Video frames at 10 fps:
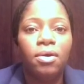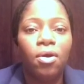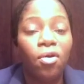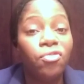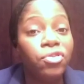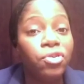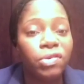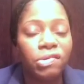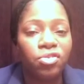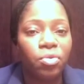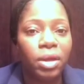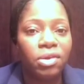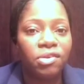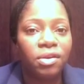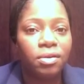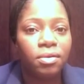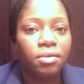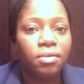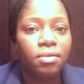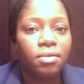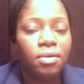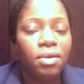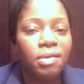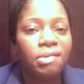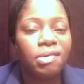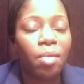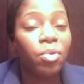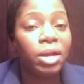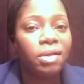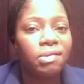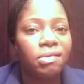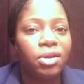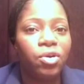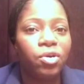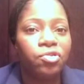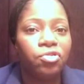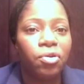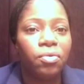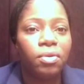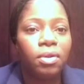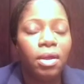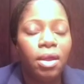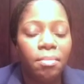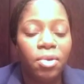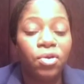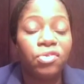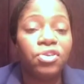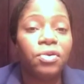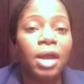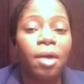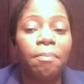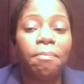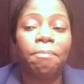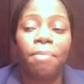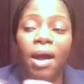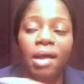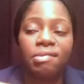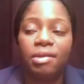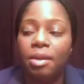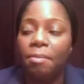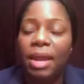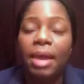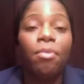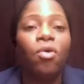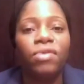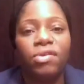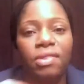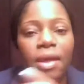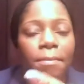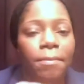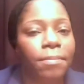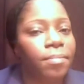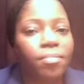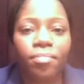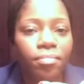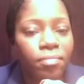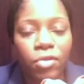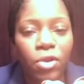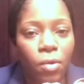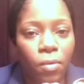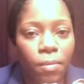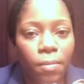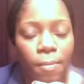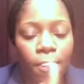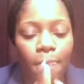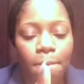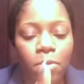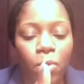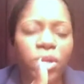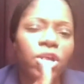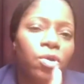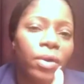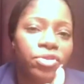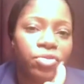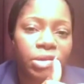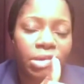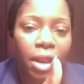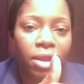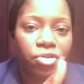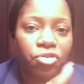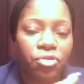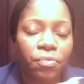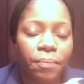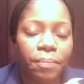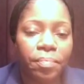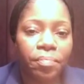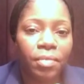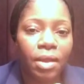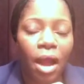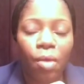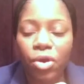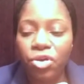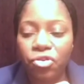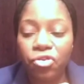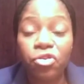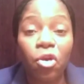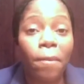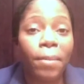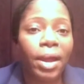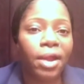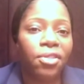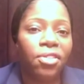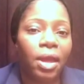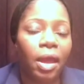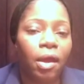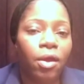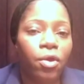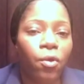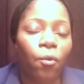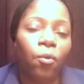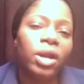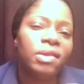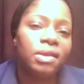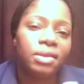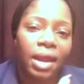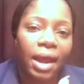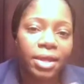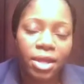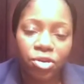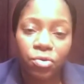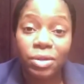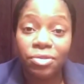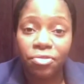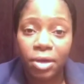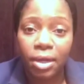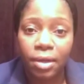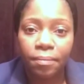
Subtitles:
of your situation. Someone else is in control because you're now passing the blame over to them. No. When you're going through a challenge, I want you to stop and think, what is it that I can do differently?